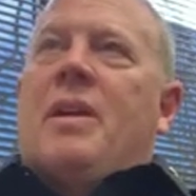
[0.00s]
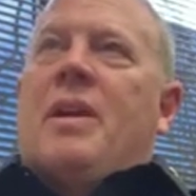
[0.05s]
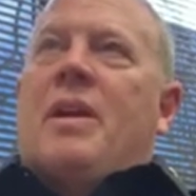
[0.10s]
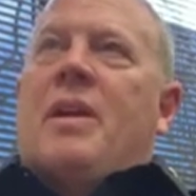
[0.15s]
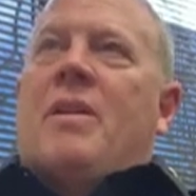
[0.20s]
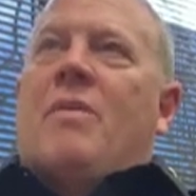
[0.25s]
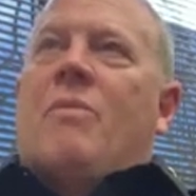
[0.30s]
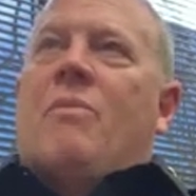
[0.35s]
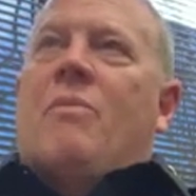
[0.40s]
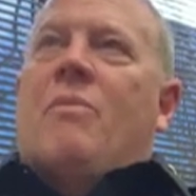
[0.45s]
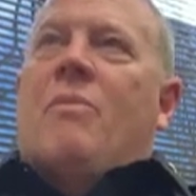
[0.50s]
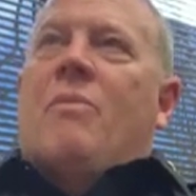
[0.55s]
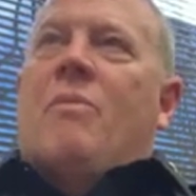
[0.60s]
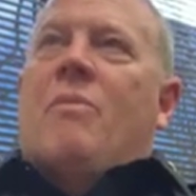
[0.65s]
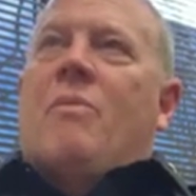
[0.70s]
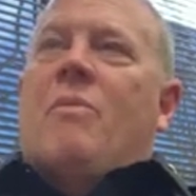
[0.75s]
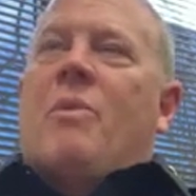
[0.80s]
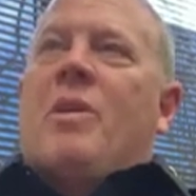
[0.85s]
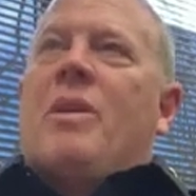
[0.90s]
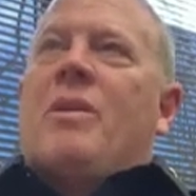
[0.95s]
And
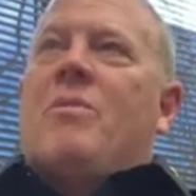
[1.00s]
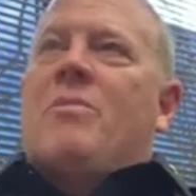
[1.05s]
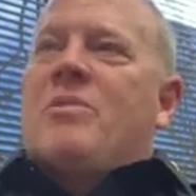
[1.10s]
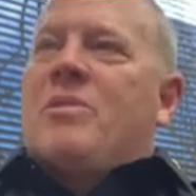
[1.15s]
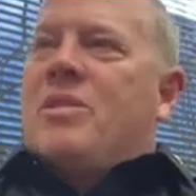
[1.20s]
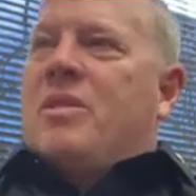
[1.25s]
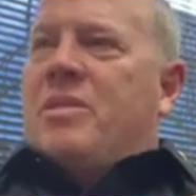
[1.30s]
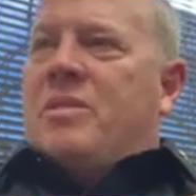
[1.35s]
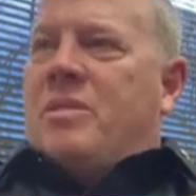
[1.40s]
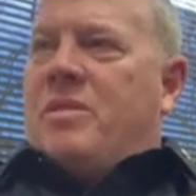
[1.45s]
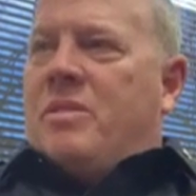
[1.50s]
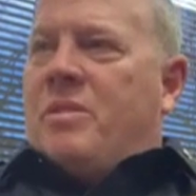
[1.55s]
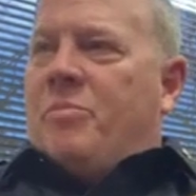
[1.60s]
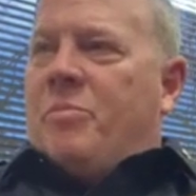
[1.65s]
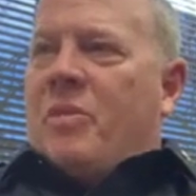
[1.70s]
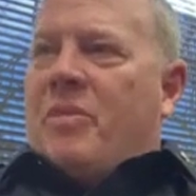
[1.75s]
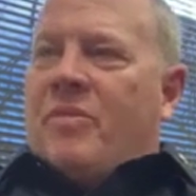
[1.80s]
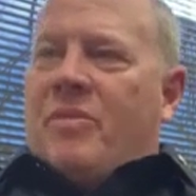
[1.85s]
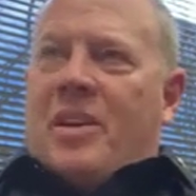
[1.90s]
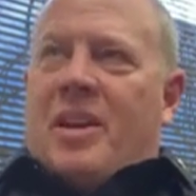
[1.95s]
we don't just
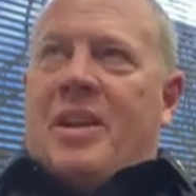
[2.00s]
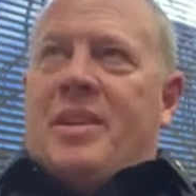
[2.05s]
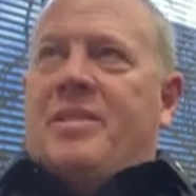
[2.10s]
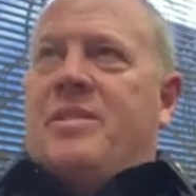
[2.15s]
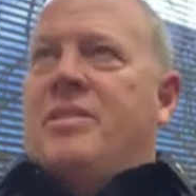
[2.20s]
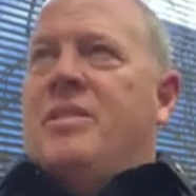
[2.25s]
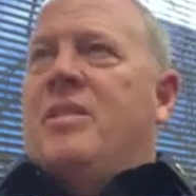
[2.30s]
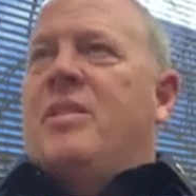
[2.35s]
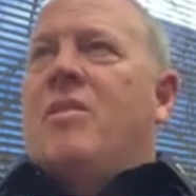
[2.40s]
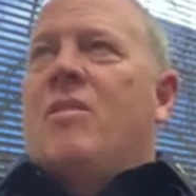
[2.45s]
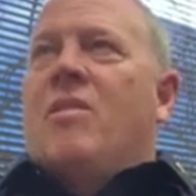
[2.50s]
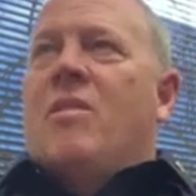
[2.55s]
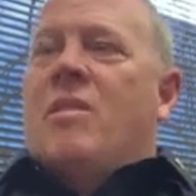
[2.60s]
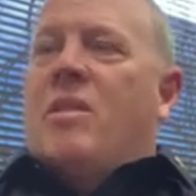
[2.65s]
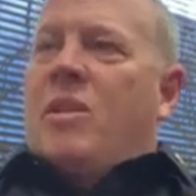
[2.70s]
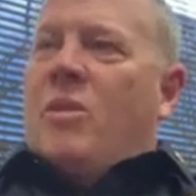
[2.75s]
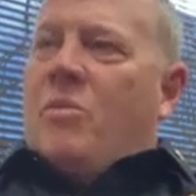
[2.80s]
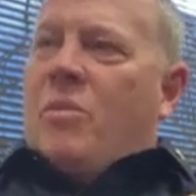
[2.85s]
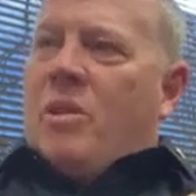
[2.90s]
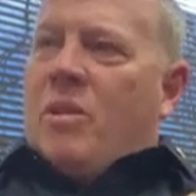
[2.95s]
provide
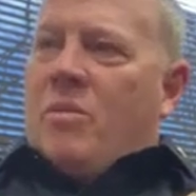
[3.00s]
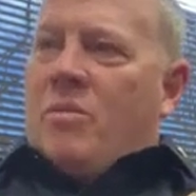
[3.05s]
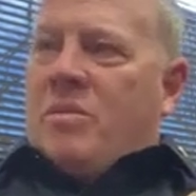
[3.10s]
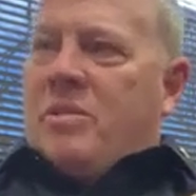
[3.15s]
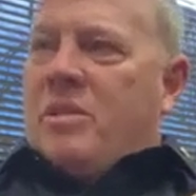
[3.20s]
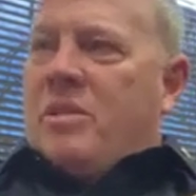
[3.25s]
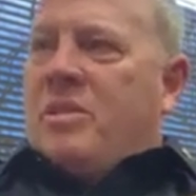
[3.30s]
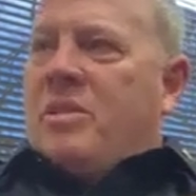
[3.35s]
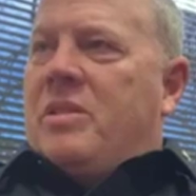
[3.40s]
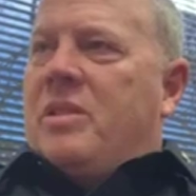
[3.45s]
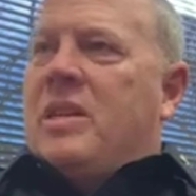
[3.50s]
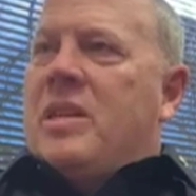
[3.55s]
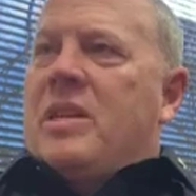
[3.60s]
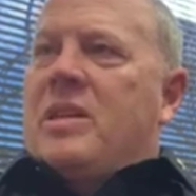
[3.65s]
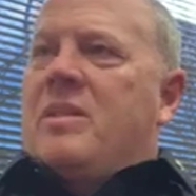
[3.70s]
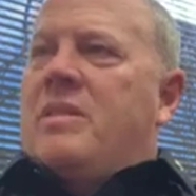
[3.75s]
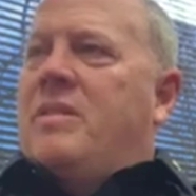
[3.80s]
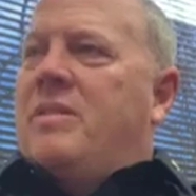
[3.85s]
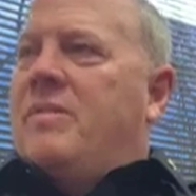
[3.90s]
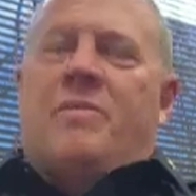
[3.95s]
security, we don't just
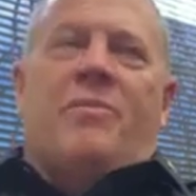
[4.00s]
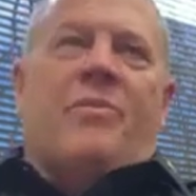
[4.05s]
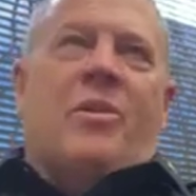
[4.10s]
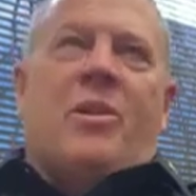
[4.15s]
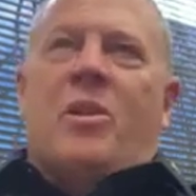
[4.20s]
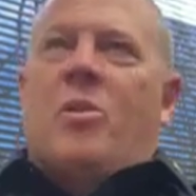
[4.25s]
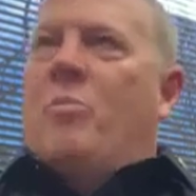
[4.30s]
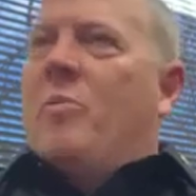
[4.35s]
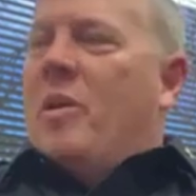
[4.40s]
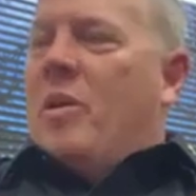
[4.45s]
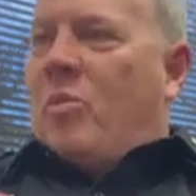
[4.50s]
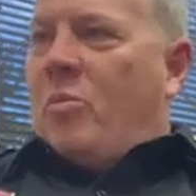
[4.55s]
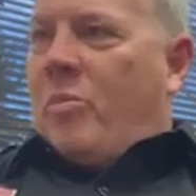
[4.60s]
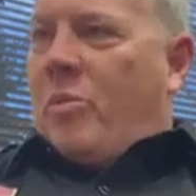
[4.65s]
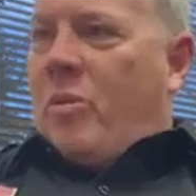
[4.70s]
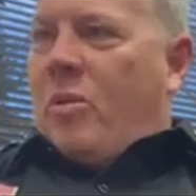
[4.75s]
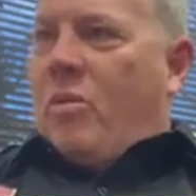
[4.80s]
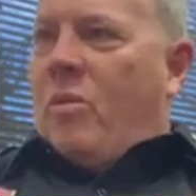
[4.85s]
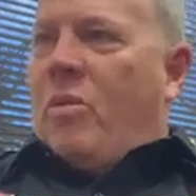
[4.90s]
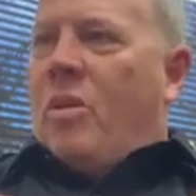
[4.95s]
teach fundamental
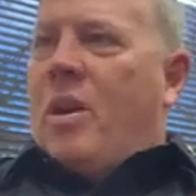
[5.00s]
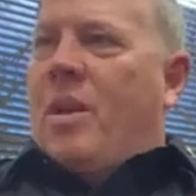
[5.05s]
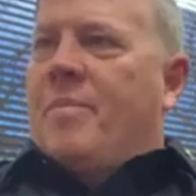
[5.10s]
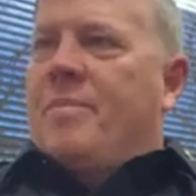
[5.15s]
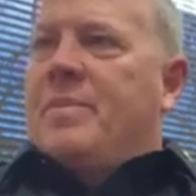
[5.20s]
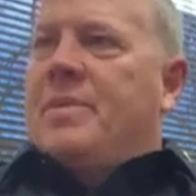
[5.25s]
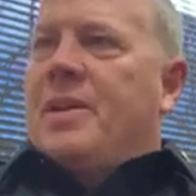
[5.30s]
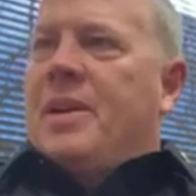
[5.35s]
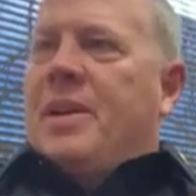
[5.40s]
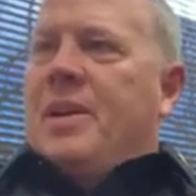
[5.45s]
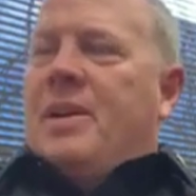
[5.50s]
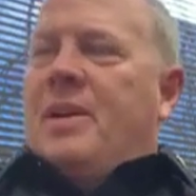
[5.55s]
programs.